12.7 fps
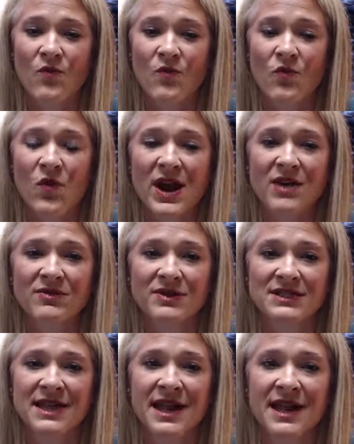what I
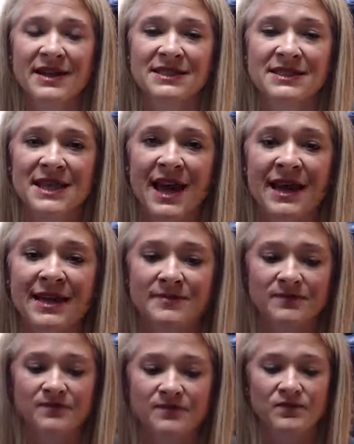would say is that
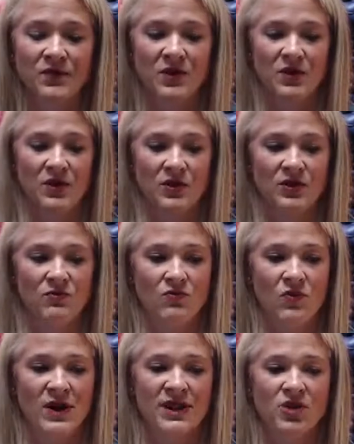
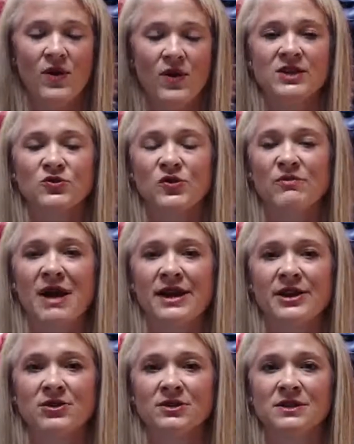one of the greatest
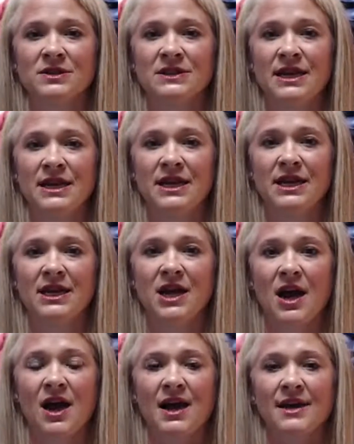reminders that
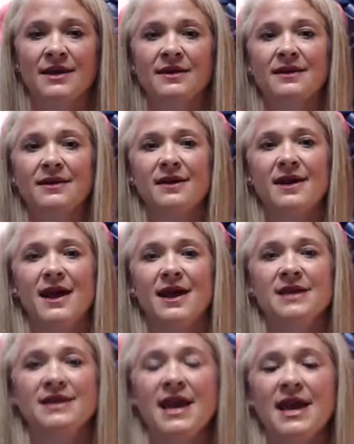God
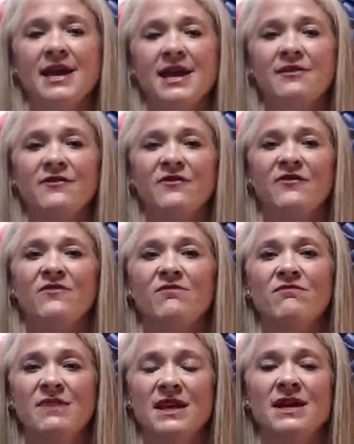gave
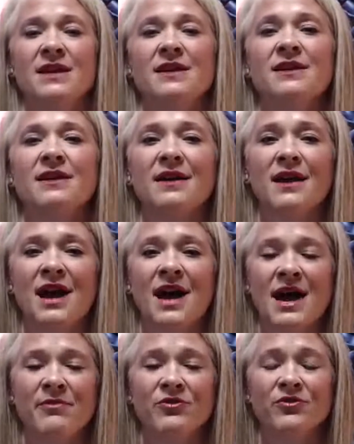me
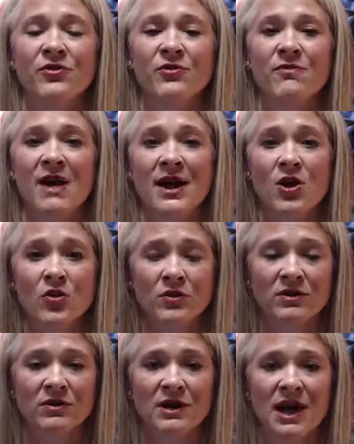through my
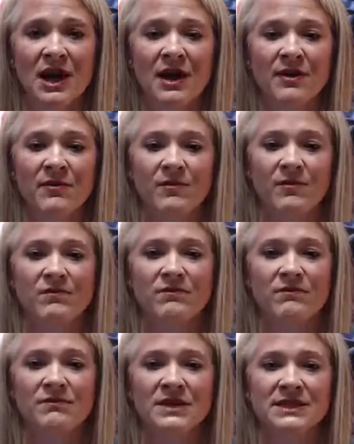own
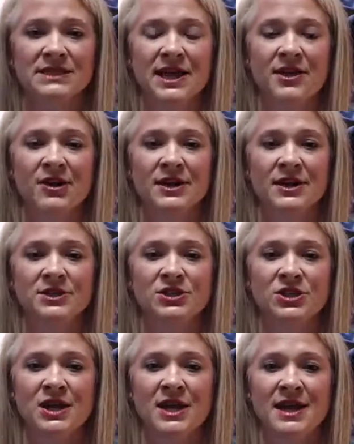
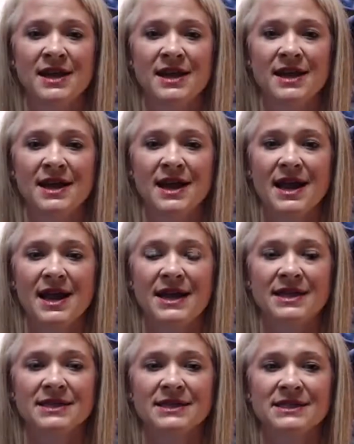miscarriage
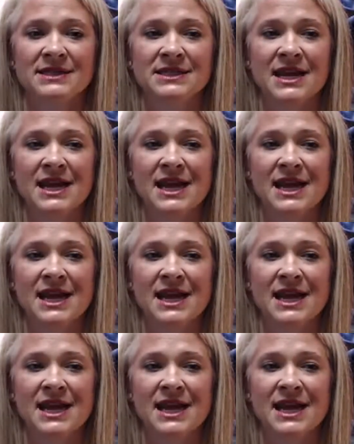is